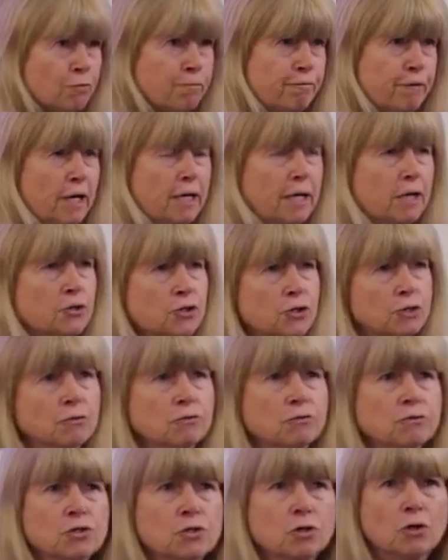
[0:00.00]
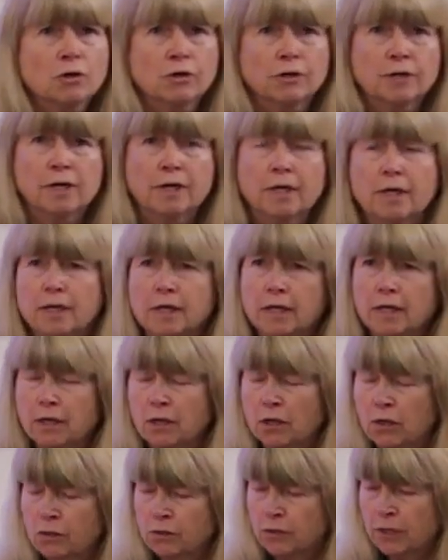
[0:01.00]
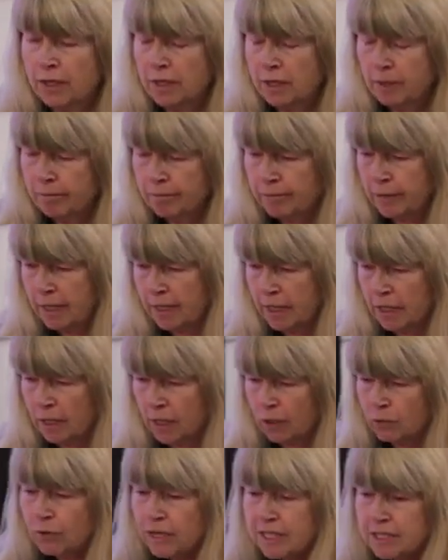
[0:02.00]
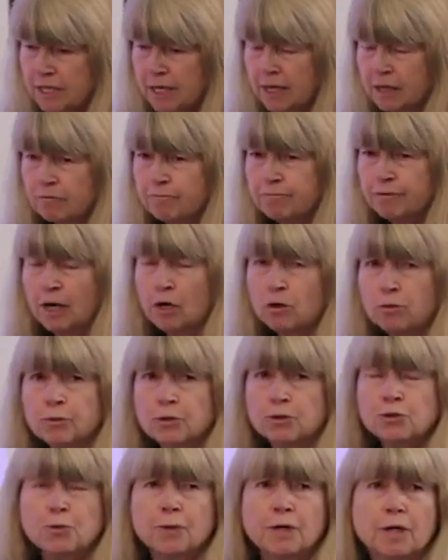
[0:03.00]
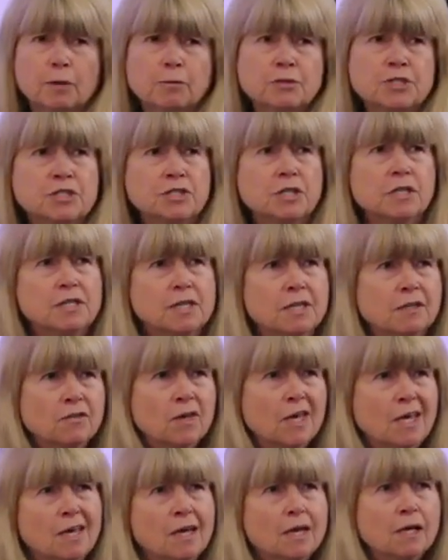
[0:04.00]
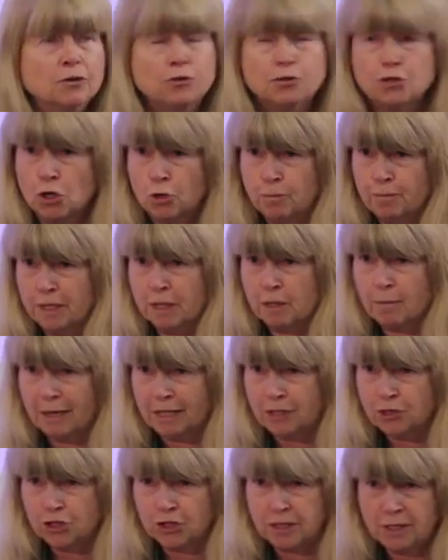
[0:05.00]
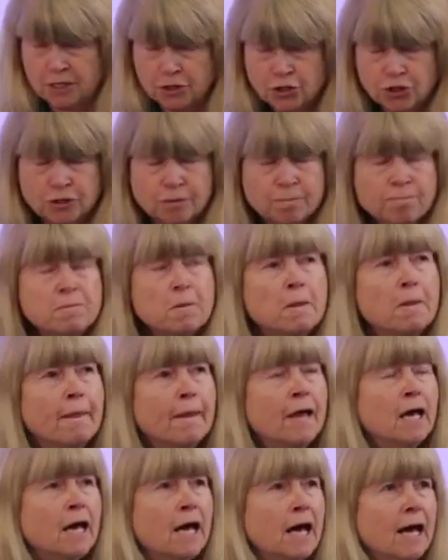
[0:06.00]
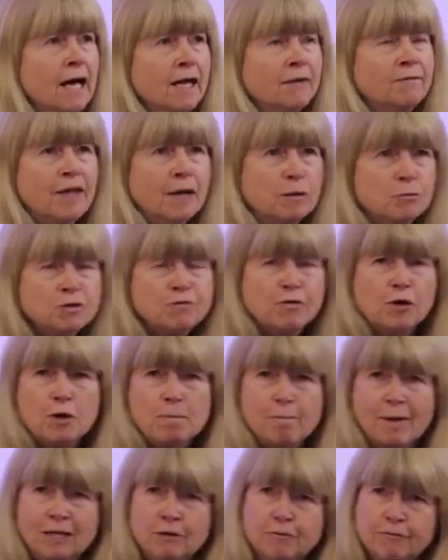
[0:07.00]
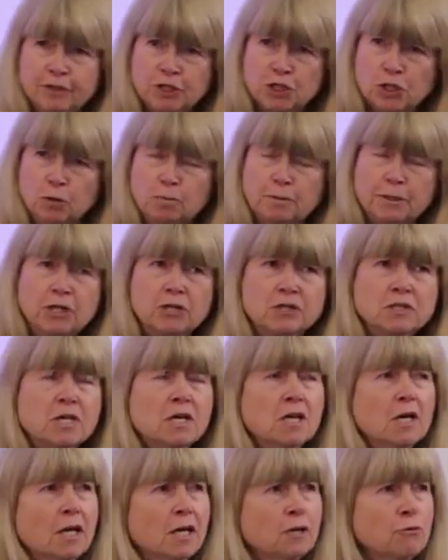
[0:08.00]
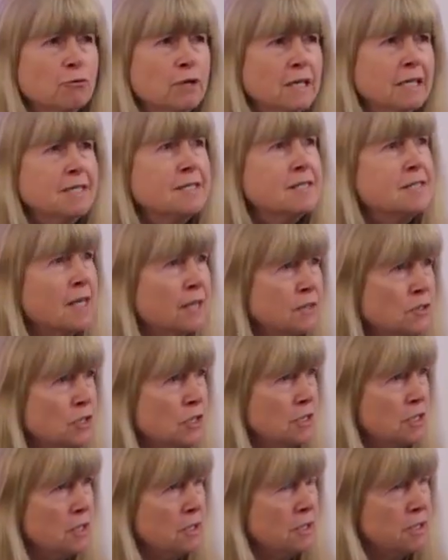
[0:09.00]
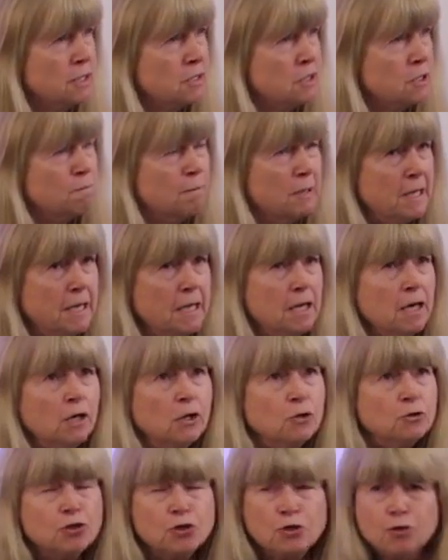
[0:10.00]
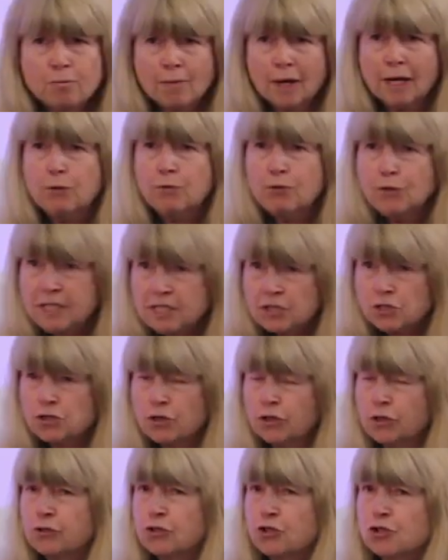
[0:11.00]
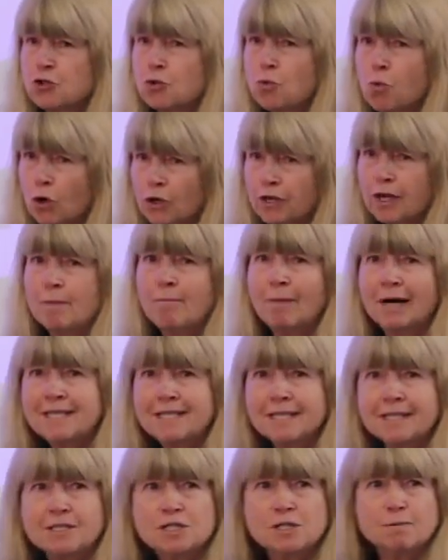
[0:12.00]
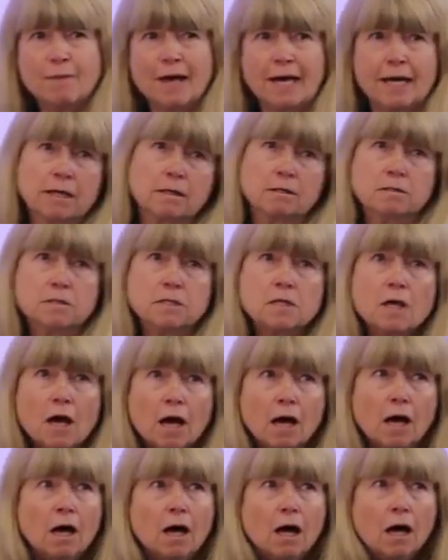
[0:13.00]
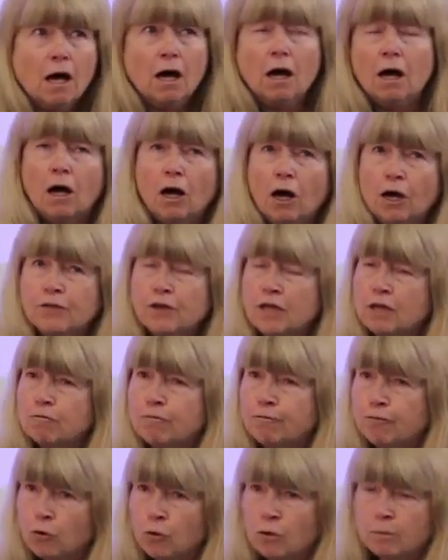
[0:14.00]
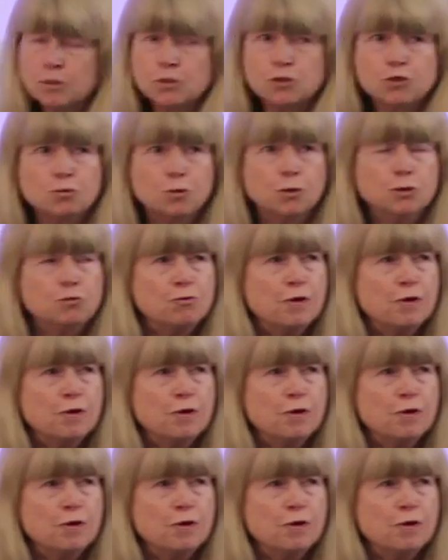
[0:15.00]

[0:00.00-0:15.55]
reflections on a retail environment where I was studying the utopian imagination. And that was very beneficial because it really sensitized me to my research, to what I might expect, how the informants would